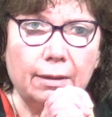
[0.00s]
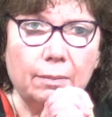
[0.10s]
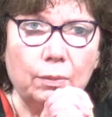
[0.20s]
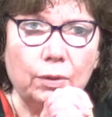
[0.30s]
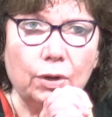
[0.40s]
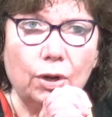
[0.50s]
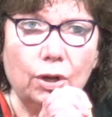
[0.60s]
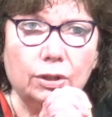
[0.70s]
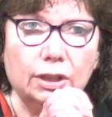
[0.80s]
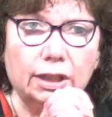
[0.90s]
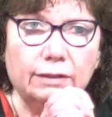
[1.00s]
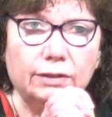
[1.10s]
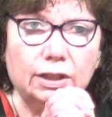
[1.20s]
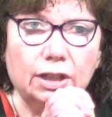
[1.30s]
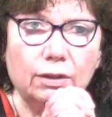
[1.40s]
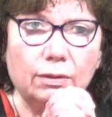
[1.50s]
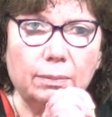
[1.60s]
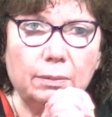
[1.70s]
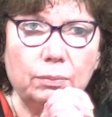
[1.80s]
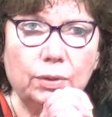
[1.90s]
we're called to lift each other up
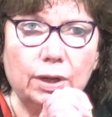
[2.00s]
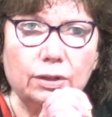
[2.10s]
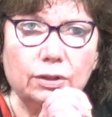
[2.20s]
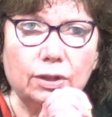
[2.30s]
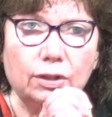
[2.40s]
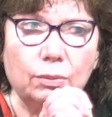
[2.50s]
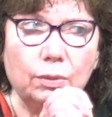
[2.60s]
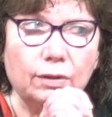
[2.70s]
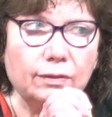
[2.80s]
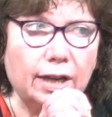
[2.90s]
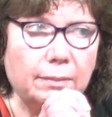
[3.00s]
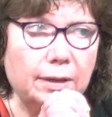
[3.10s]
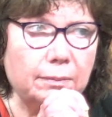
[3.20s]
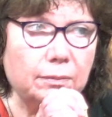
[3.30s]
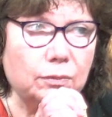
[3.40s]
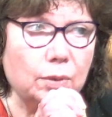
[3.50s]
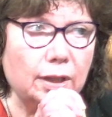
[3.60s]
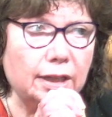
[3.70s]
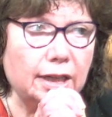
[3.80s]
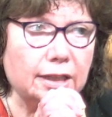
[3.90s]
in prayer so that the Word of God might dwell
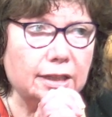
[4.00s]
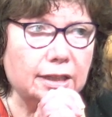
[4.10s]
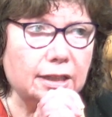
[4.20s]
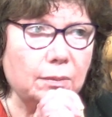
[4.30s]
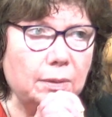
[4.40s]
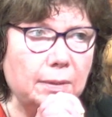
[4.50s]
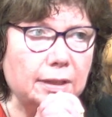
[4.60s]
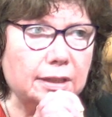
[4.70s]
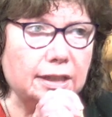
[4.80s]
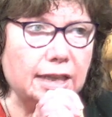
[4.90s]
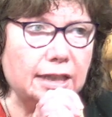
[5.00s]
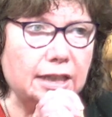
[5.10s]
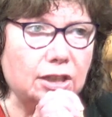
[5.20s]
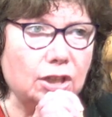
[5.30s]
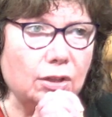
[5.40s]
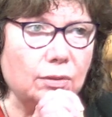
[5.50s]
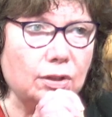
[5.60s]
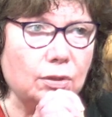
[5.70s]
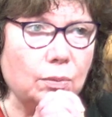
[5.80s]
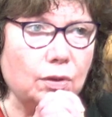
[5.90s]
in us, that we might send each other
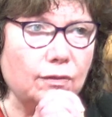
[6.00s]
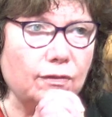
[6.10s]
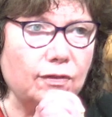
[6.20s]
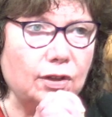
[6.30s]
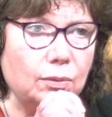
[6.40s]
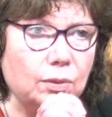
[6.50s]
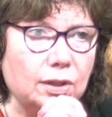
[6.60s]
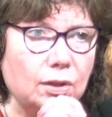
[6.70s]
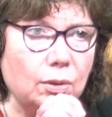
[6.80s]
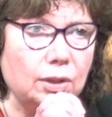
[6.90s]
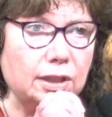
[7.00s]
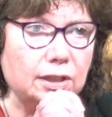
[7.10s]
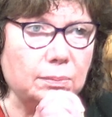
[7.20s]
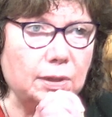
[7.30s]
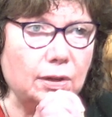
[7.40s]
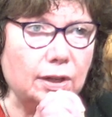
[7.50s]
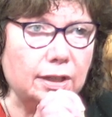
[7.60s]
into the world filled with the Holy Spirit.